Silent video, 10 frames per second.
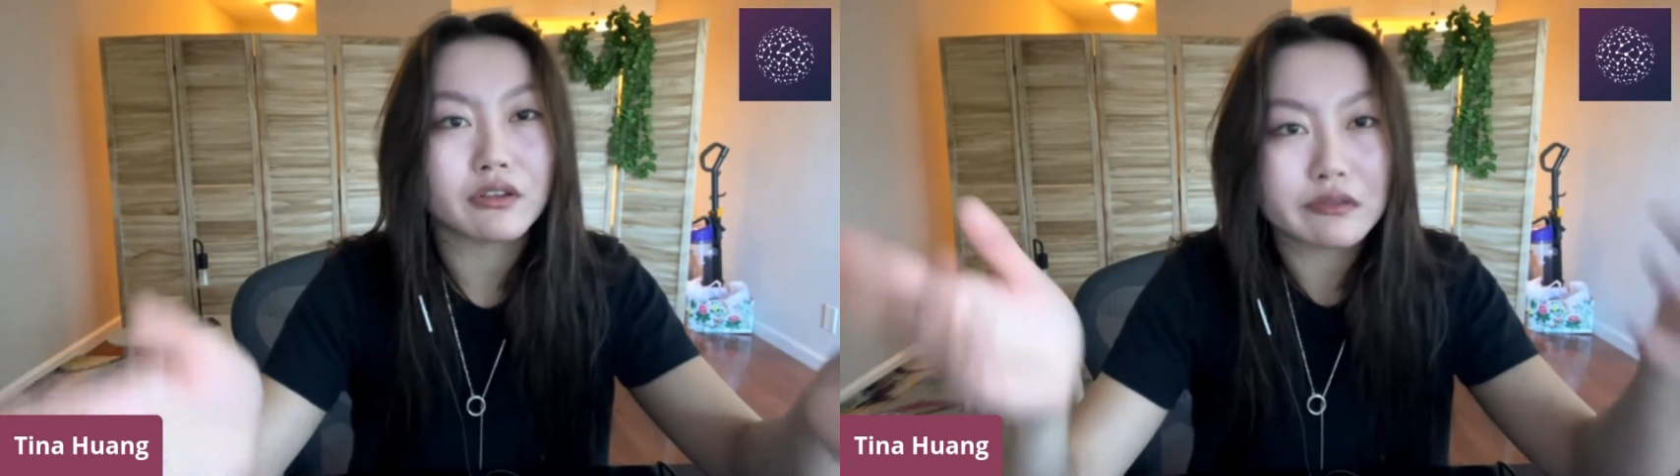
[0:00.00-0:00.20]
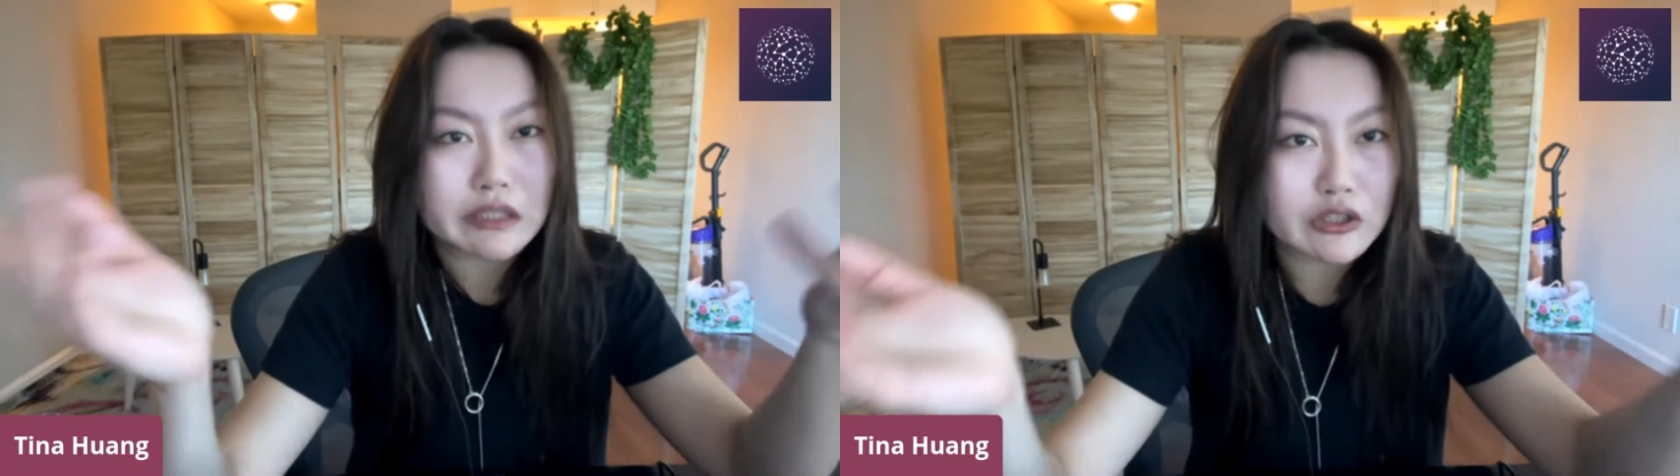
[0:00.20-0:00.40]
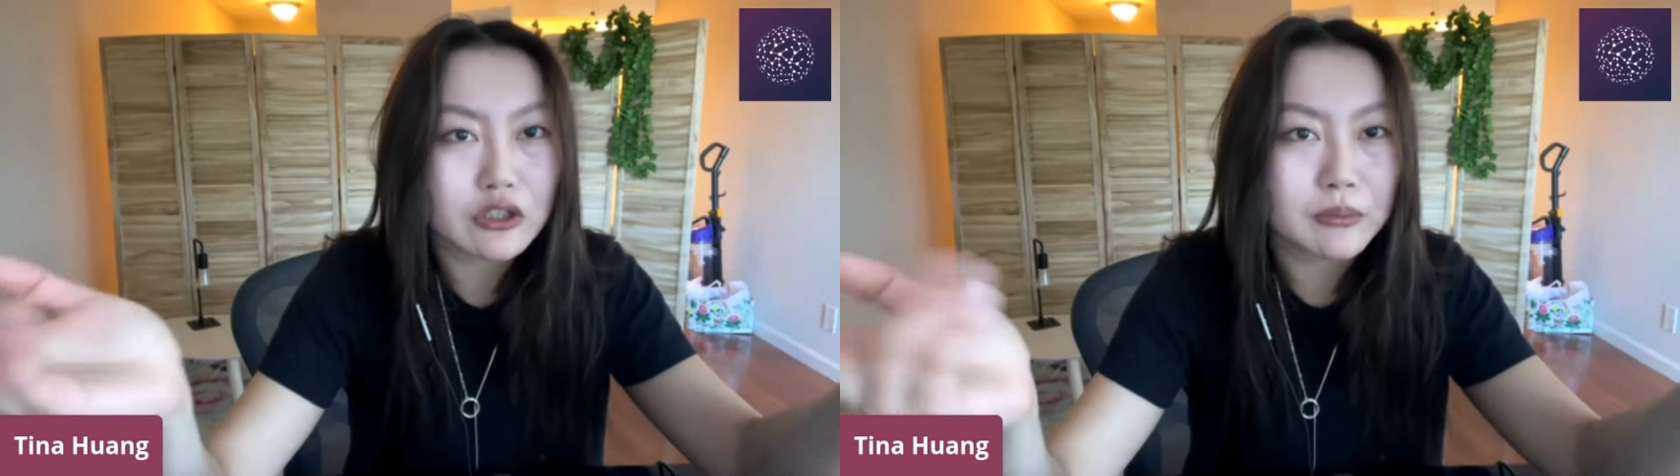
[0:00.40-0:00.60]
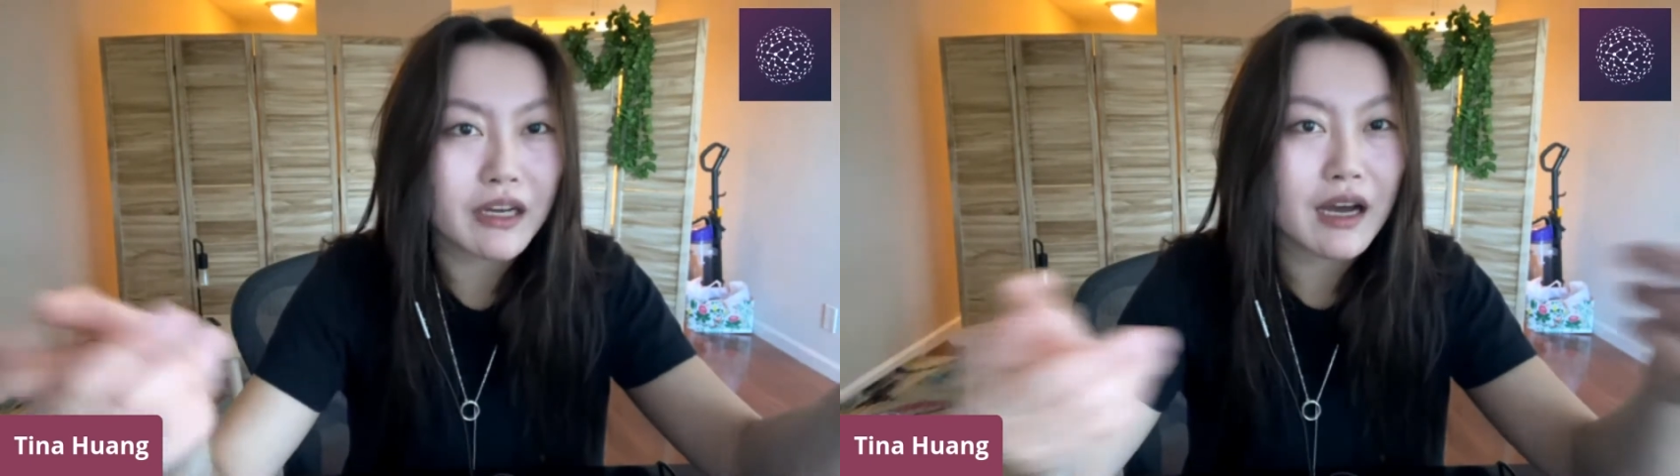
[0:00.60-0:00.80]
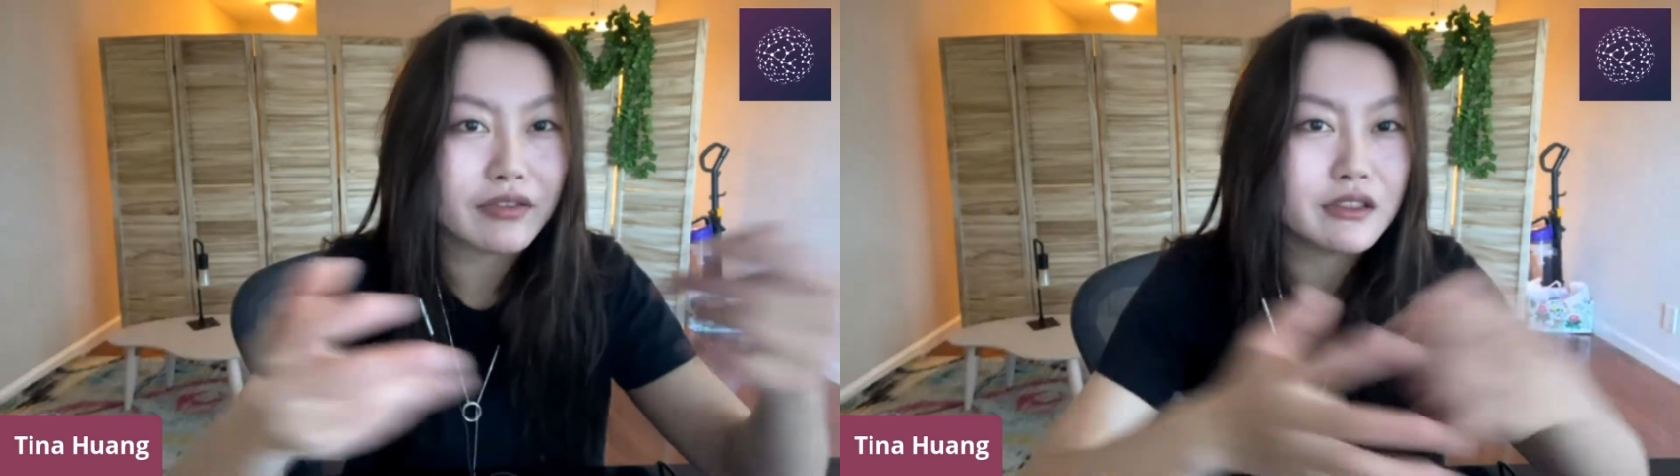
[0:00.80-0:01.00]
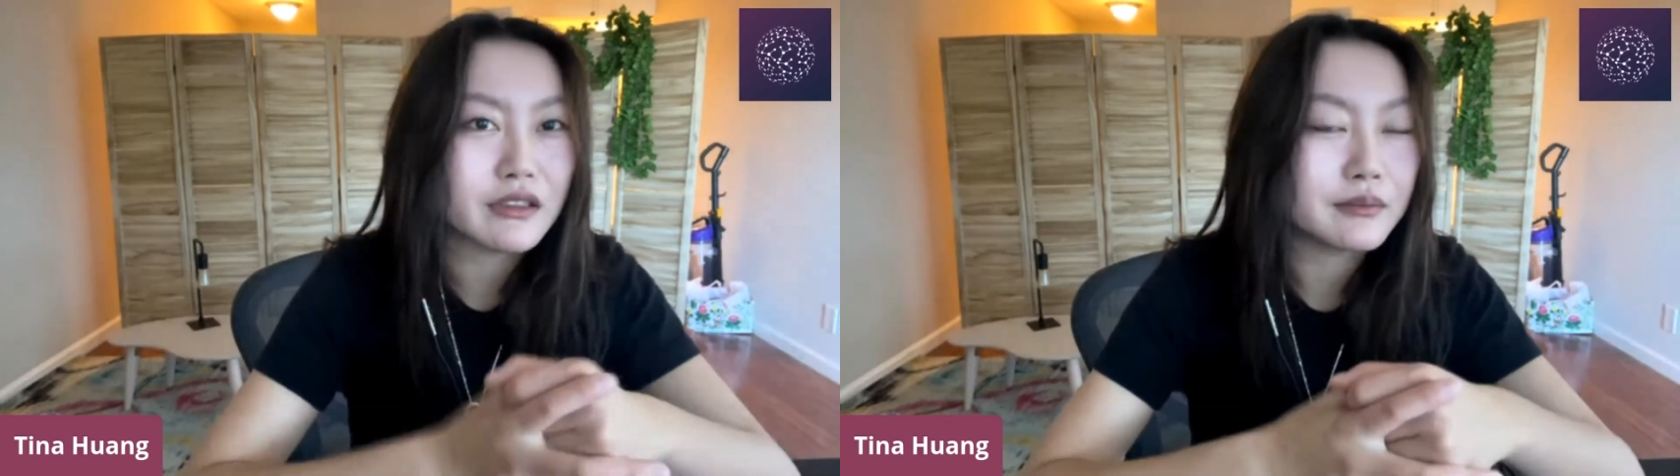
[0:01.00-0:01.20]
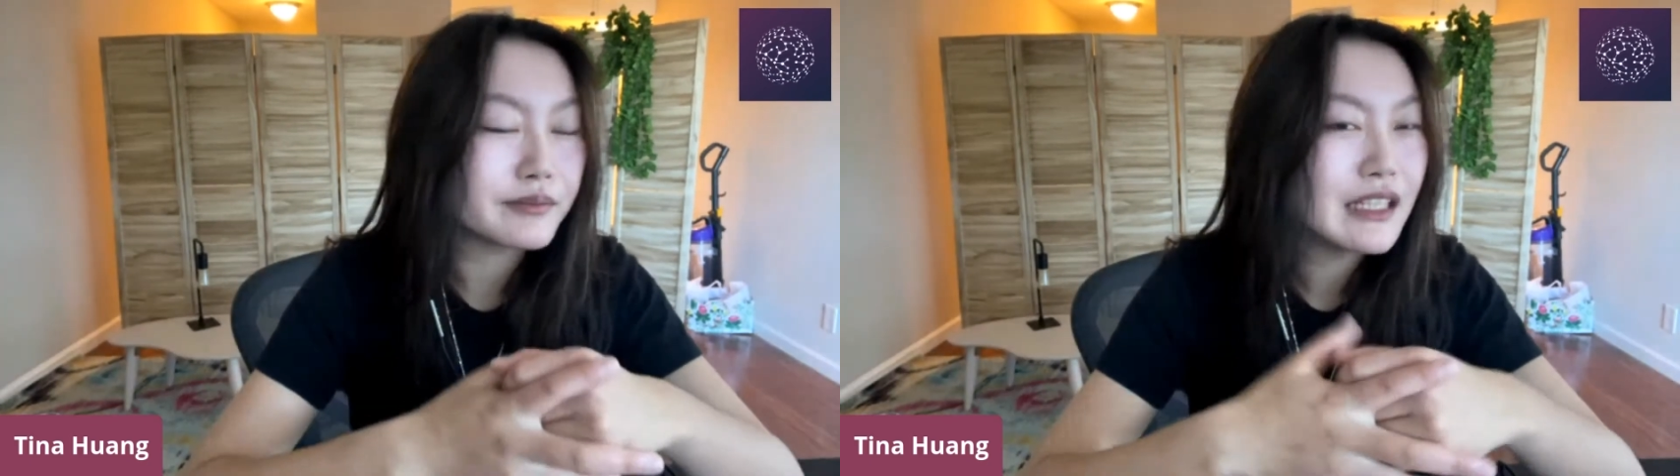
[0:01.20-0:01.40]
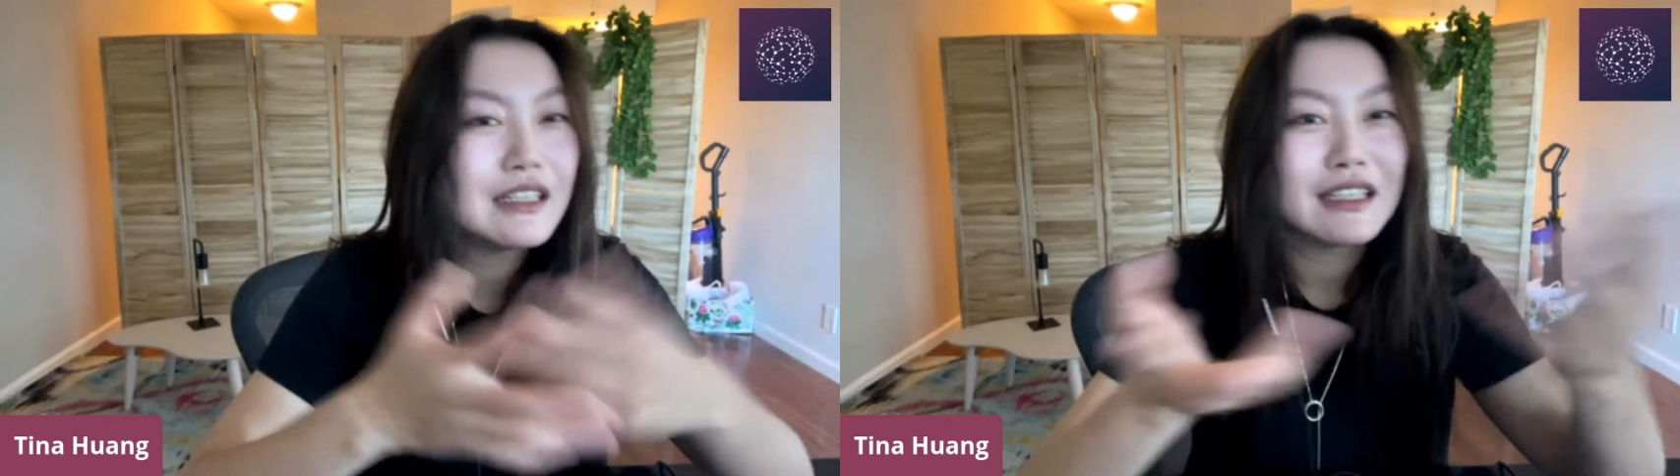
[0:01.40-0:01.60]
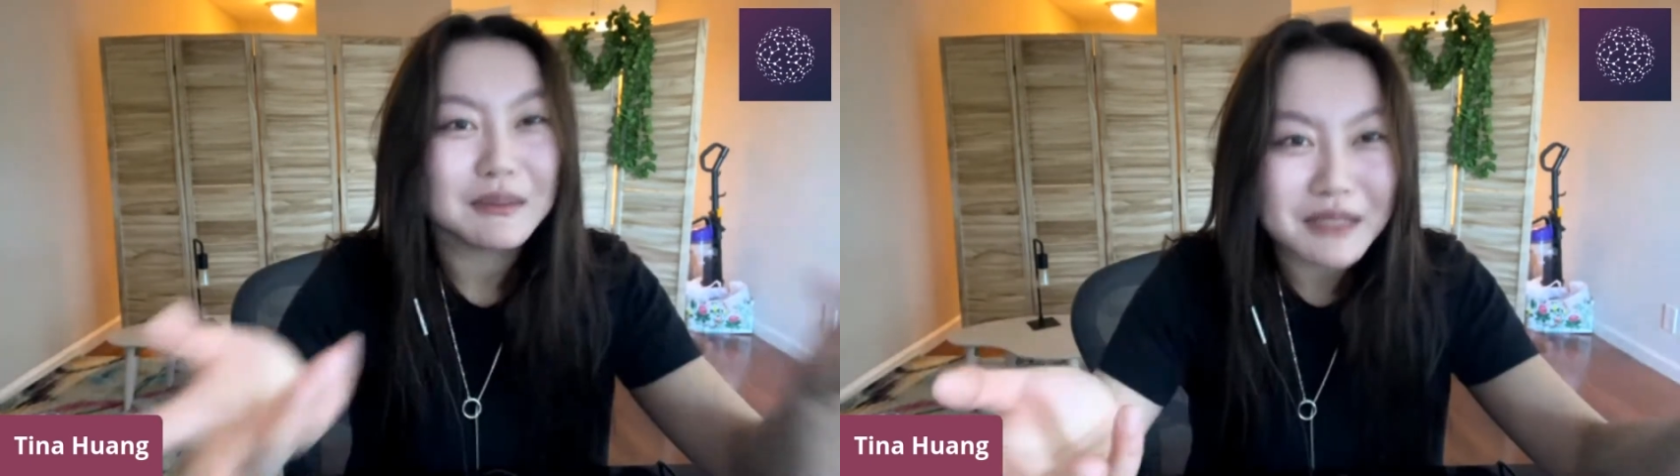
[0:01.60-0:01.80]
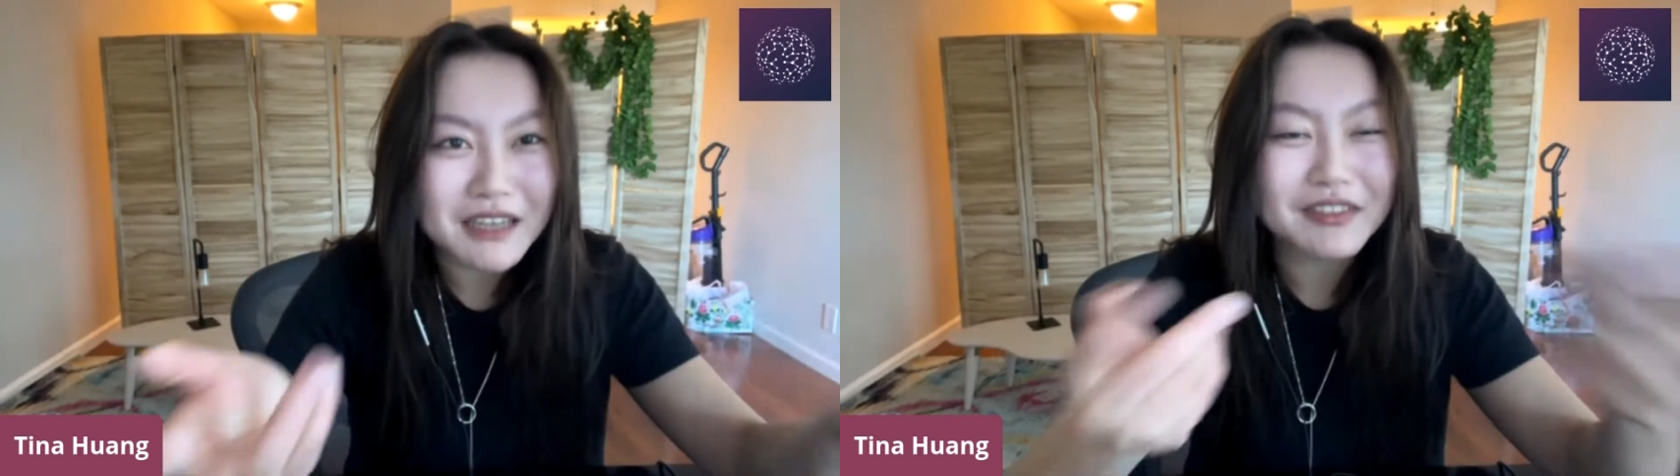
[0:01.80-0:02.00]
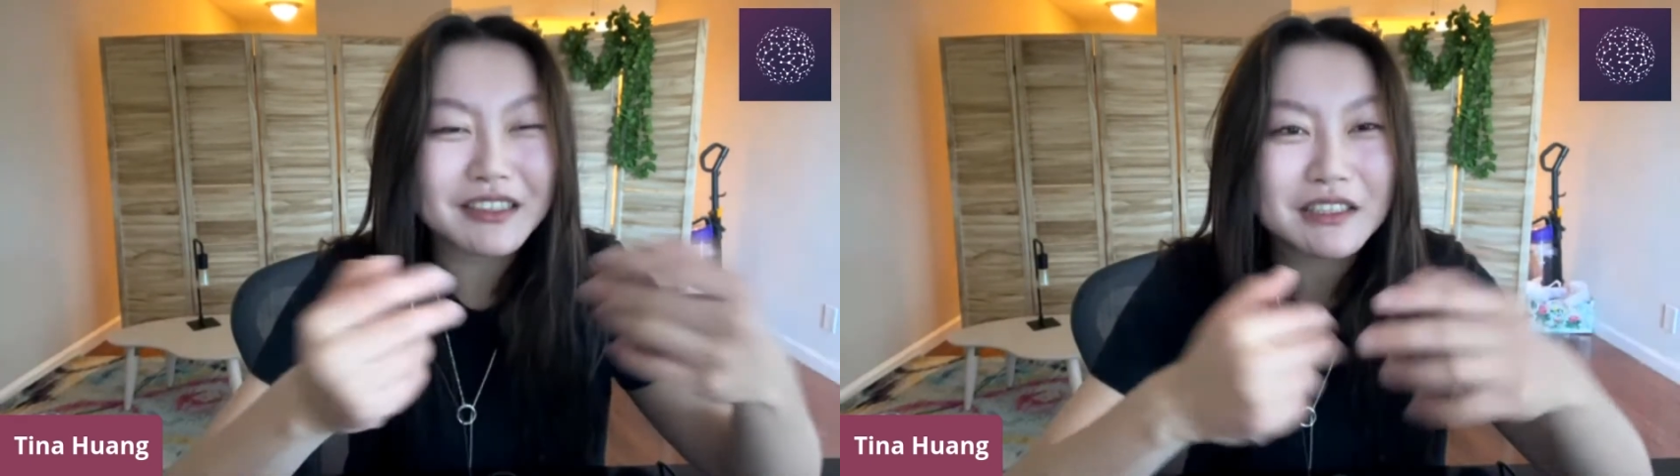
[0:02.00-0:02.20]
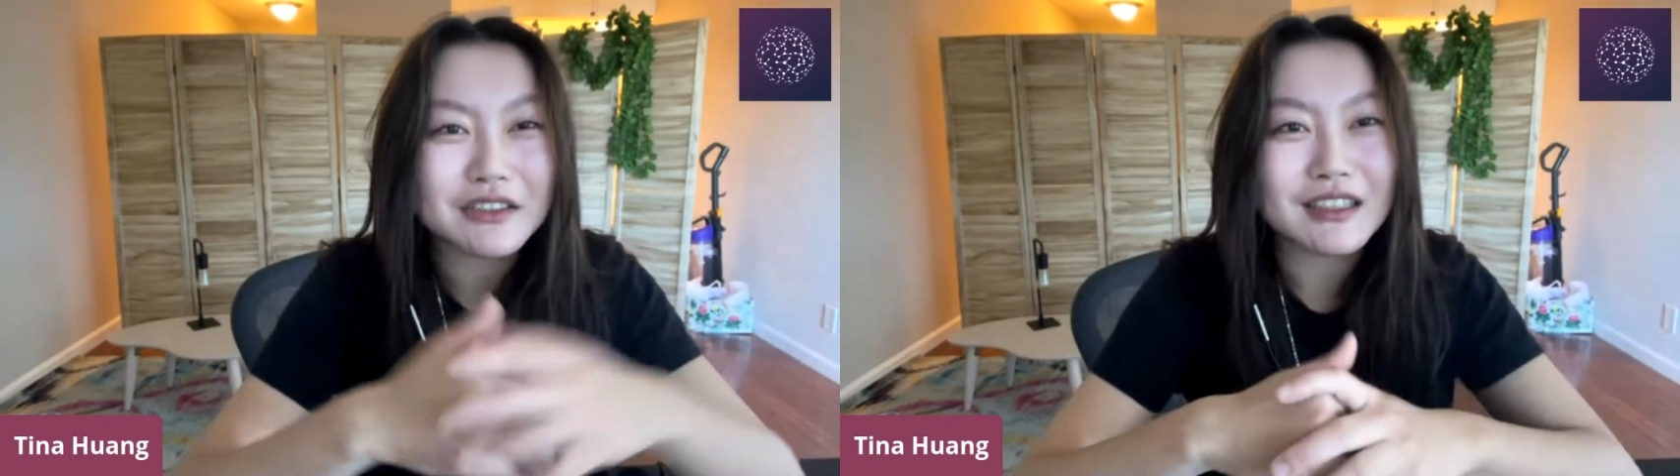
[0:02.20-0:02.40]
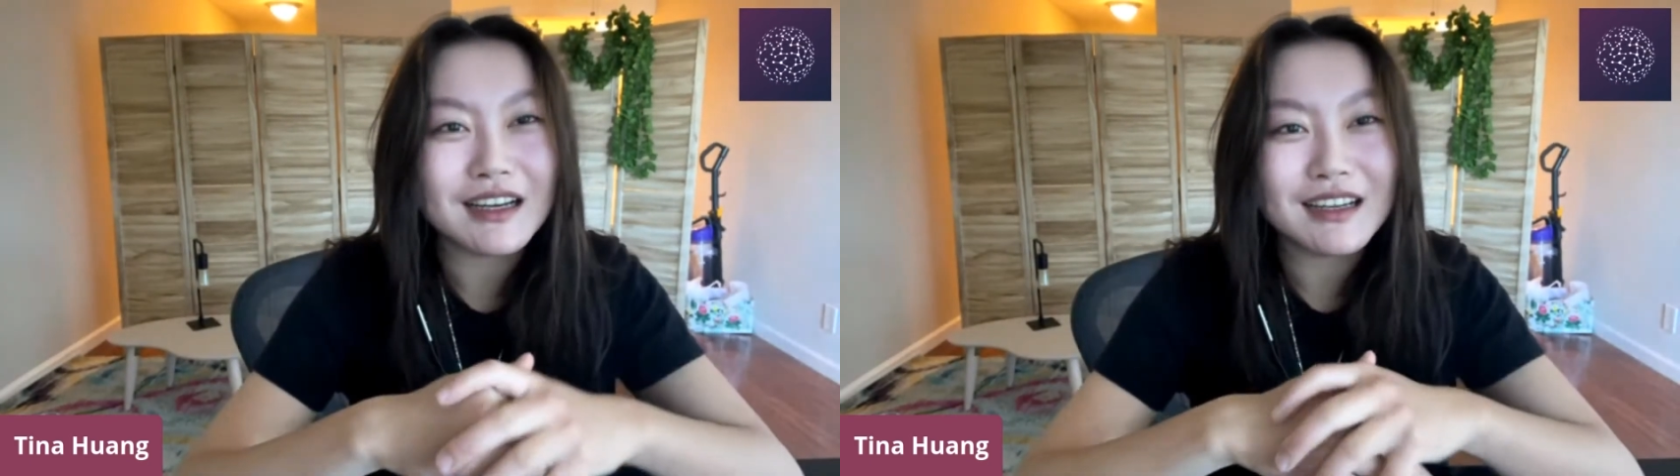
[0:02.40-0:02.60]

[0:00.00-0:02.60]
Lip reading: you know, you might have to deal with that